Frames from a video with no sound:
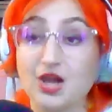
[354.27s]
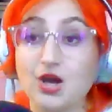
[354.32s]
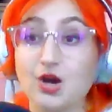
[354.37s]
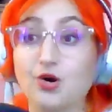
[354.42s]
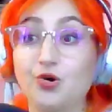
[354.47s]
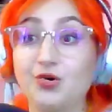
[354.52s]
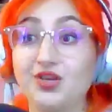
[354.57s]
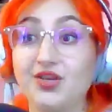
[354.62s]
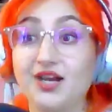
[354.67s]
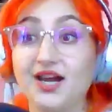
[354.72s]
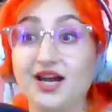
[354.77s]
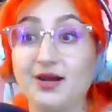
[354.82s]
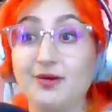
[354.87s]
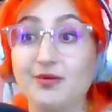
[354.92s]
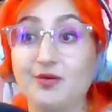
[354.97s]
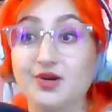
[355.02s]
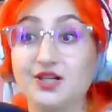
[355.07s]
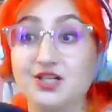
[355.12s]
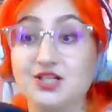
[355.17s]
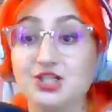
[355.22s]
Oh yeah, I
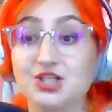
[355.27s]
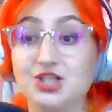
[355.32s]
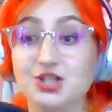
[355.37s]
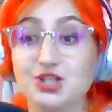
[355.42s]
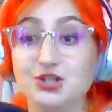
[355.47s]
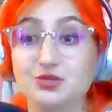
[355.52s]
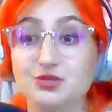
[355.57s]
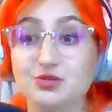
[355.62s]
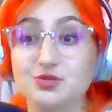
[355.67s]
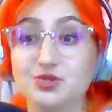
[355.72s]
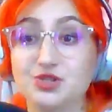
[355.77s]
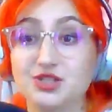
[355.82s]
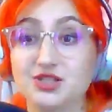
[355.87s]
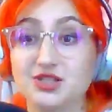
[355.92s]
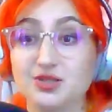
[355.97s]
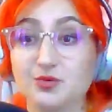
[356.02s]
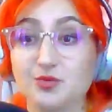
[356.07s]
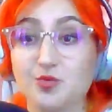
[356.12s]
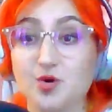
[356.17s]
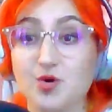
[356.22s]
wanted to use
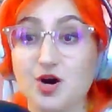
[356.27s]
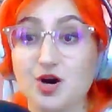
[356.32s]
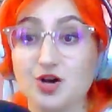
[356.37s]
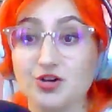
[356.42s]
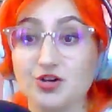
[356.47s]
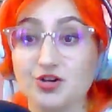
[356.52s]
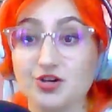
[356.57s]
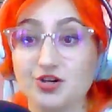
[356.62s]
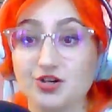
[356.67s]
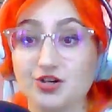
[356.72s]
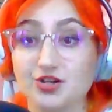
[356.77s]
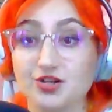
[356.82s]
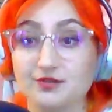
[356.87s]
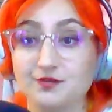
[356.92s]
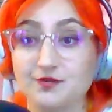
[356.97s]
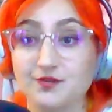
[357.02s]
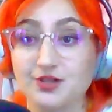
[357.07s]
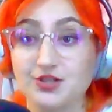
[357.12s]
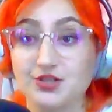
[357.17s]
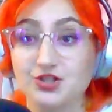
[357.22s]
the water
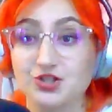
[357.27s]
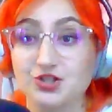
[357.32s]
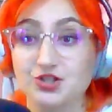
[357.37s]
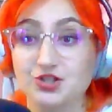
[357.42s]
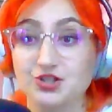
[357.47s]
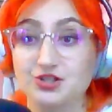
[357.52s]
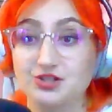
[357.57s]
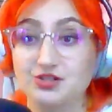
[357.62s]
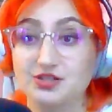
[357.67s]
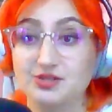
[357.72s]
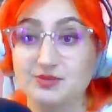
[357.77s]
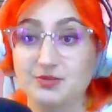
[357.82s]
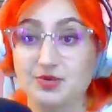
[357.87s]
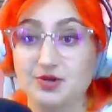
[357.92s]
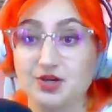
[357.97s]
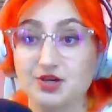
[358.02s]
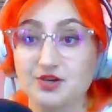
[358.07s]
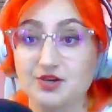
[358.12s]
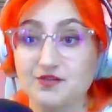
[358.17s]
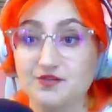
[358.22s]
features.
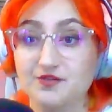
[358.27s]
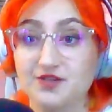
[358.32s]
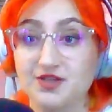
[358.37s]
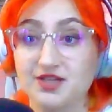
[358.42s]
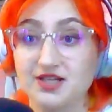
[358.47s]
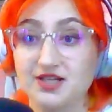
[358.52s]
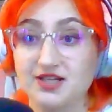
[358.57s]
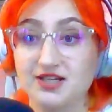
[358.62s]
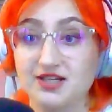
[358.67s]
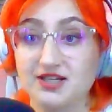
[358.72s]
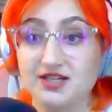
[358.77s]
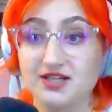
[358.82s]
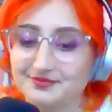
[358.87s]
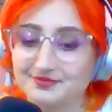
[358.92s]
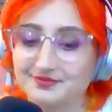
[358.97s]
Perfect.